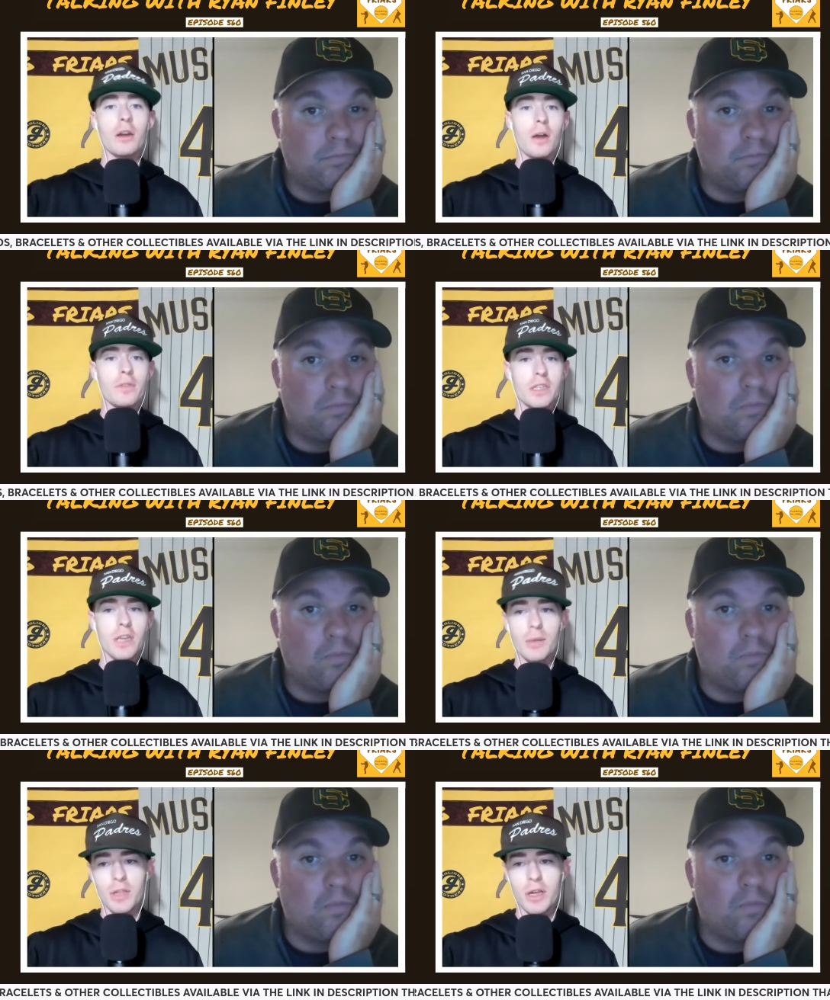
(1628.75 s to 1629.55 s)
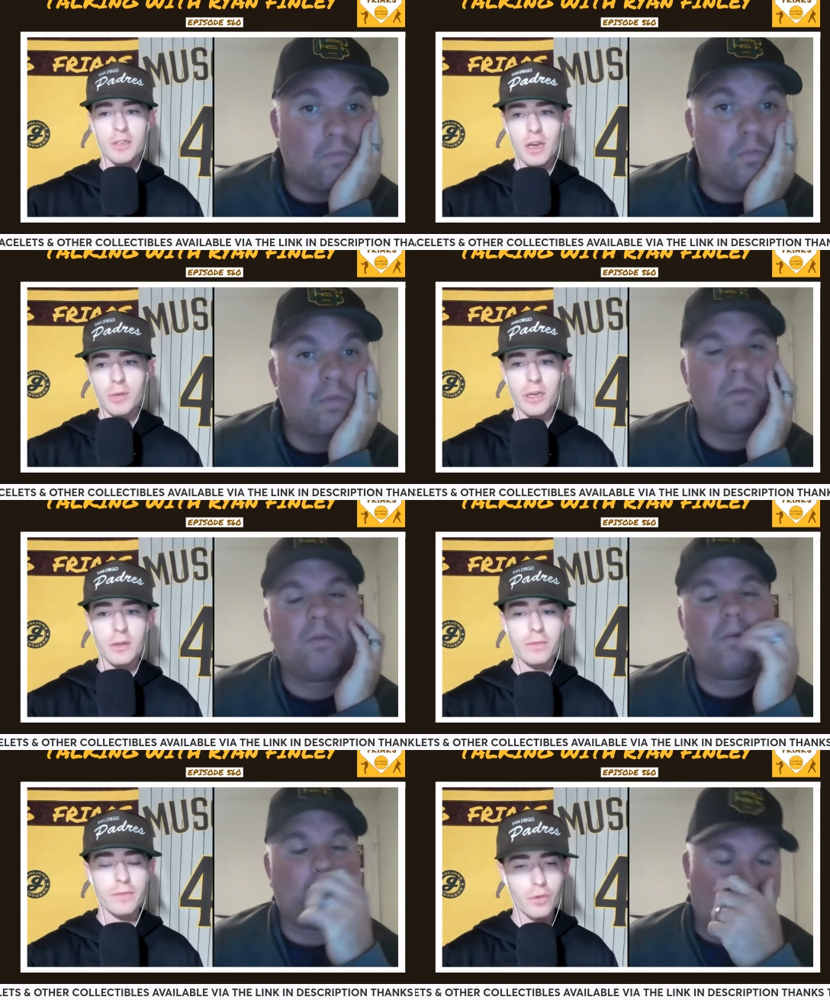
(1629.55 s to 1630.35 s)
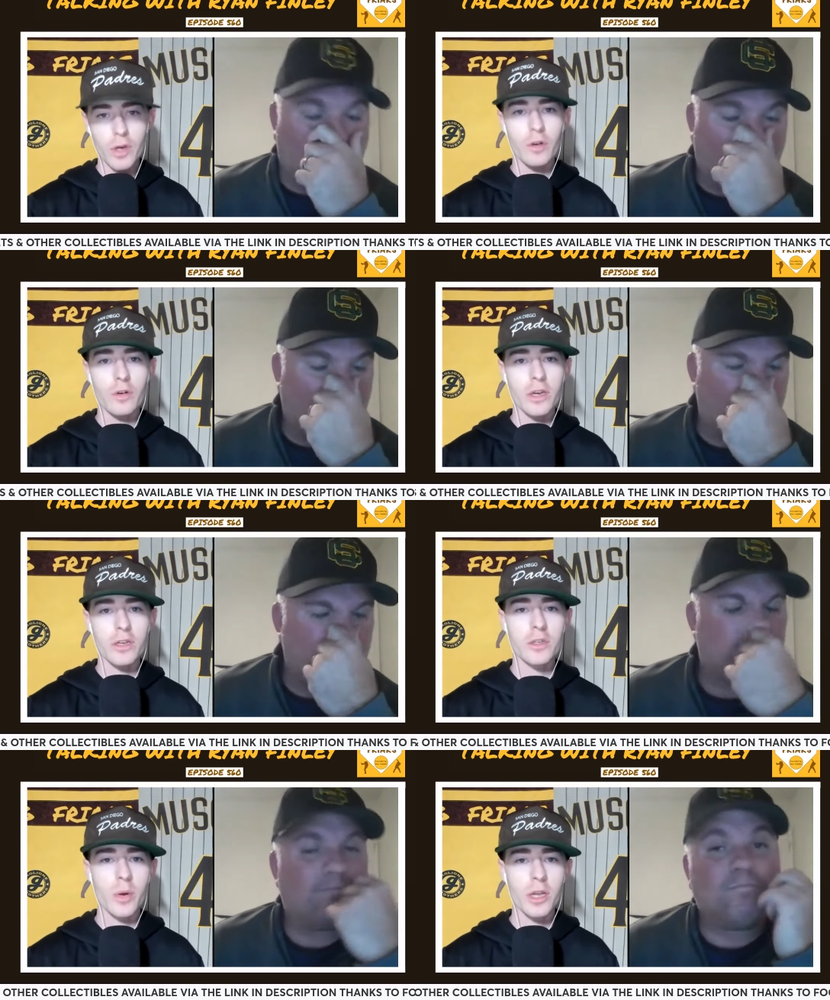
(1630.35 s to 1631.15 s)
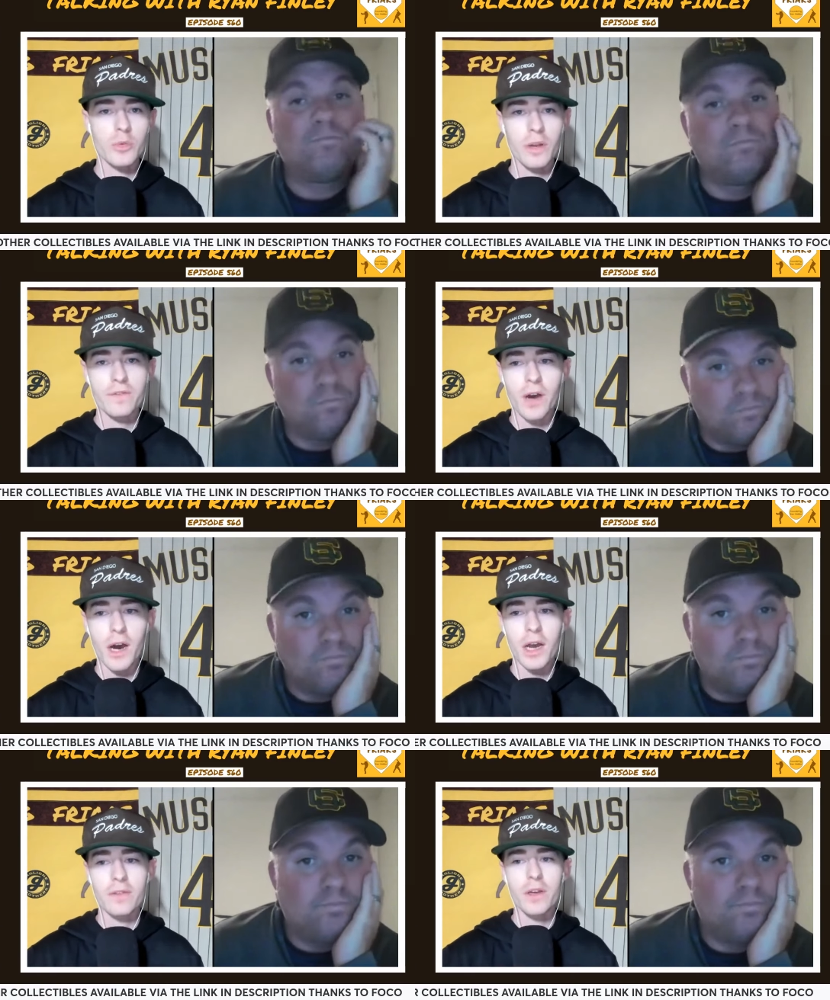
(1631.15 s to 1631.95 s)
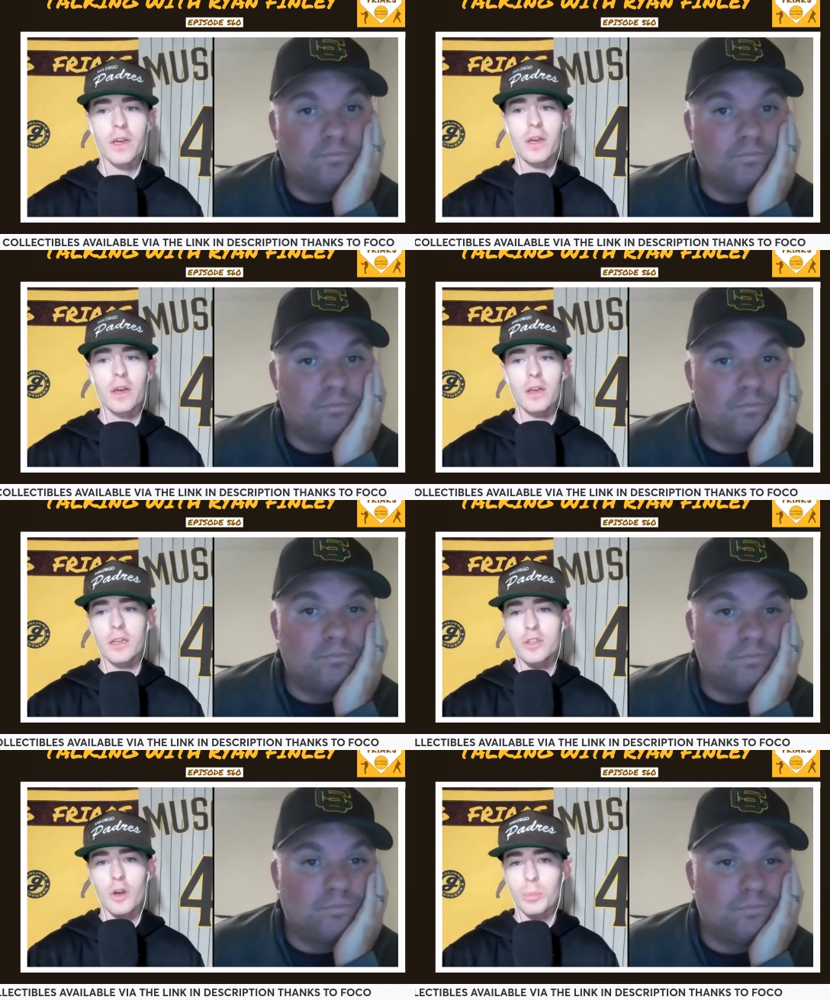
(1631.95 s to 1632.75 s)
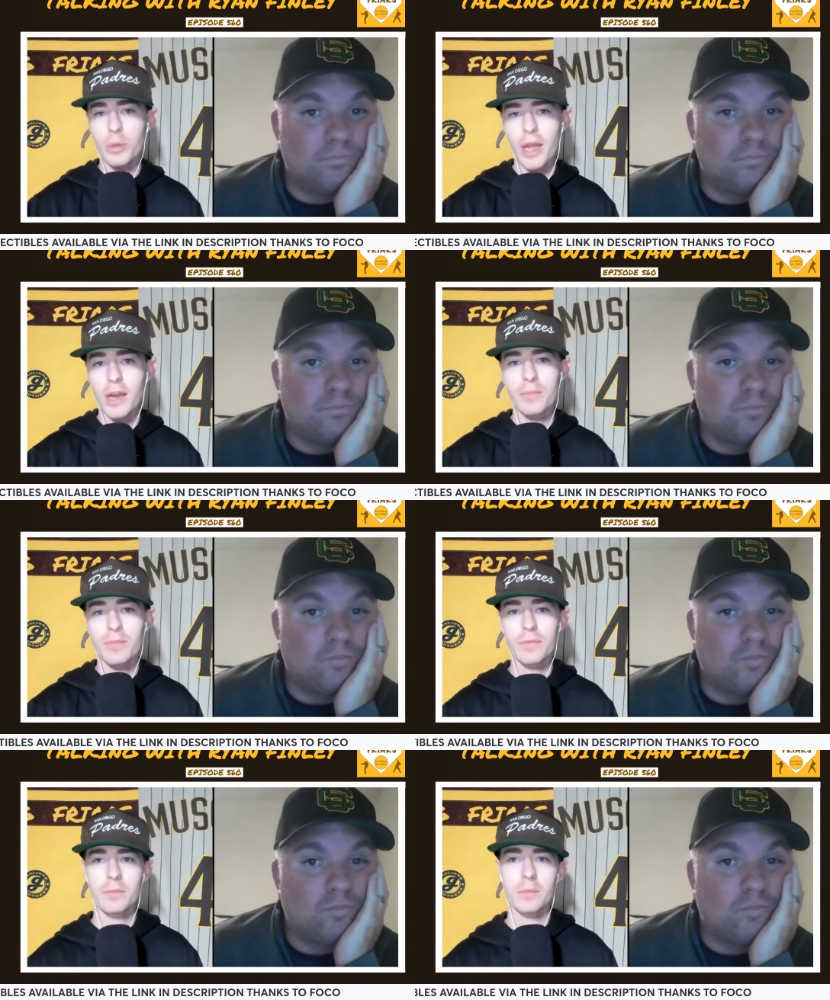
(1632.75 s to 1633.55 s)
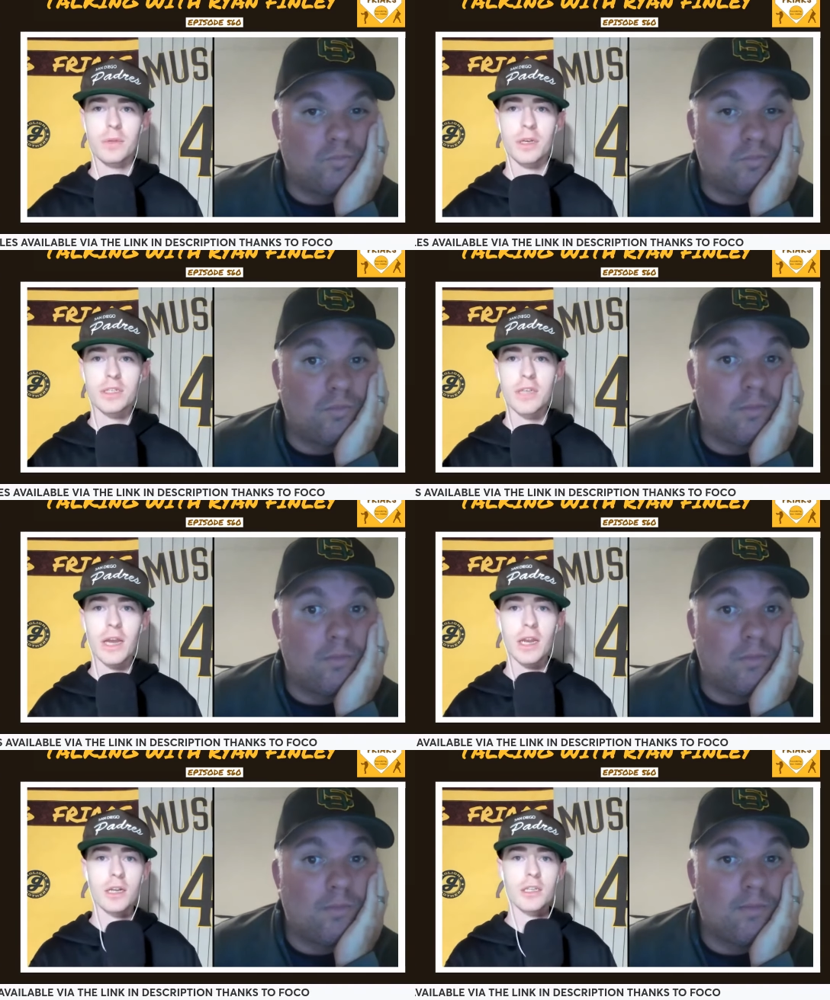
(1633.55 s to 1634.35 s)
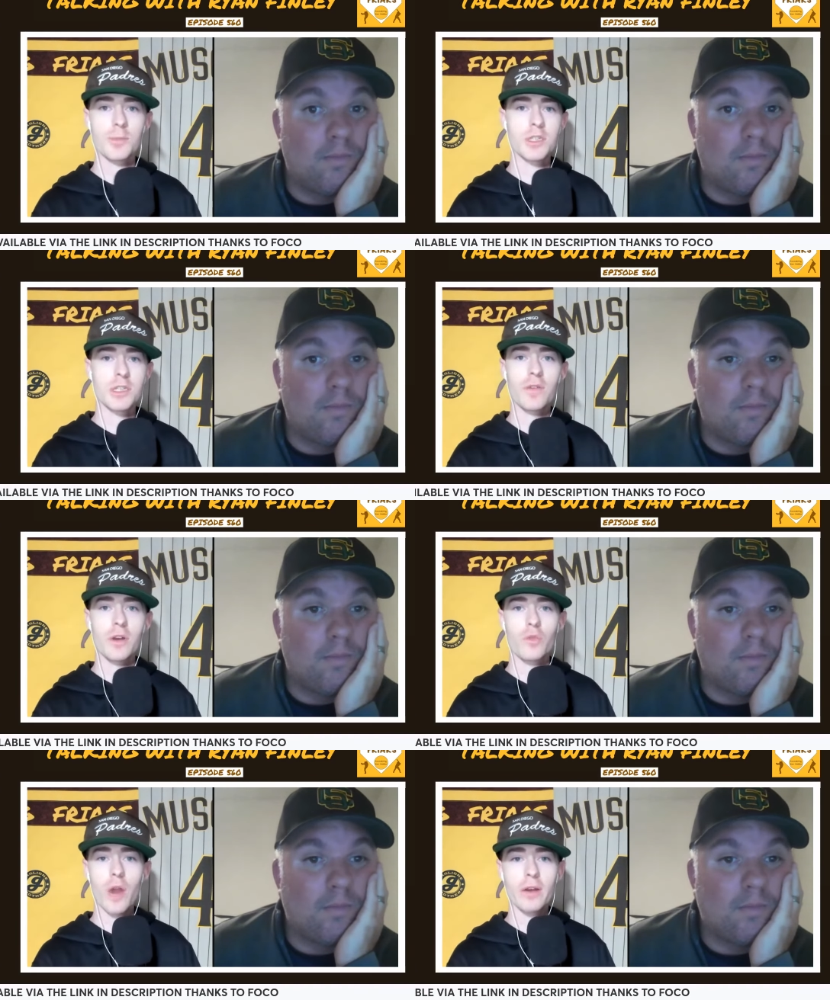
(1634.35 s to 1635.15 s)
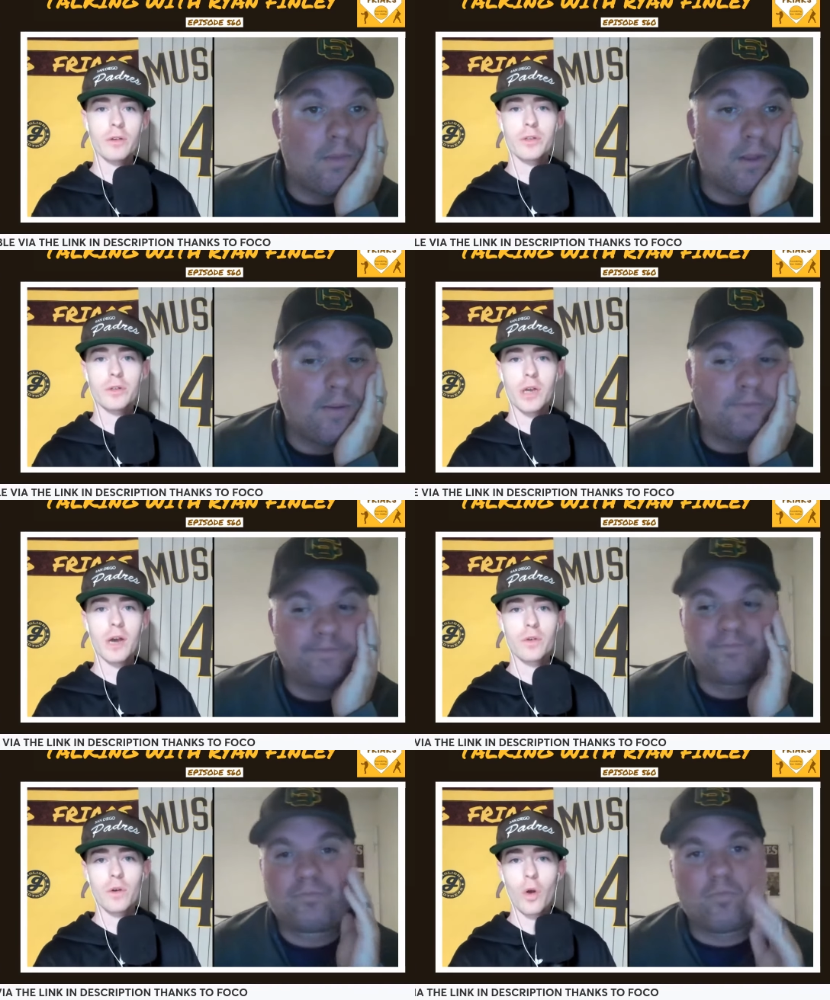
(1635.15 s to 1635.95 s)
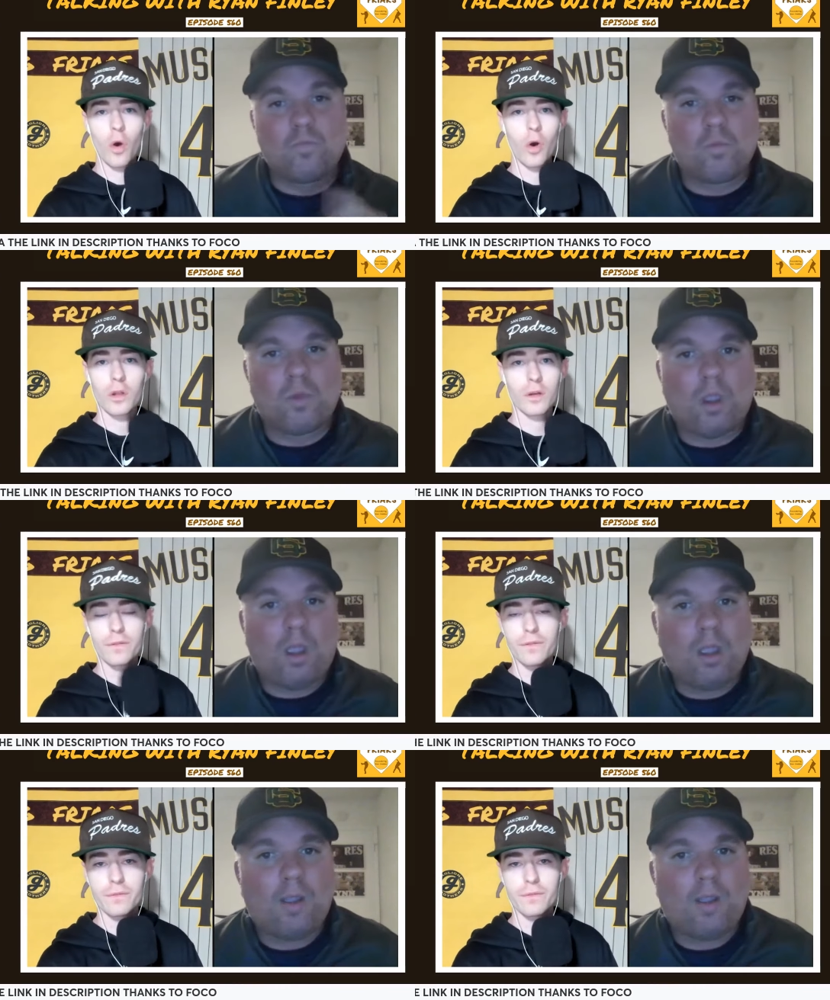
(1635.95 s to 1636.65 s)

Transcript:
Speaker 1: Obviously, MLS coming for real in 2025. Mm-hmm. Is there a plan of assigning a specific writer to cover all of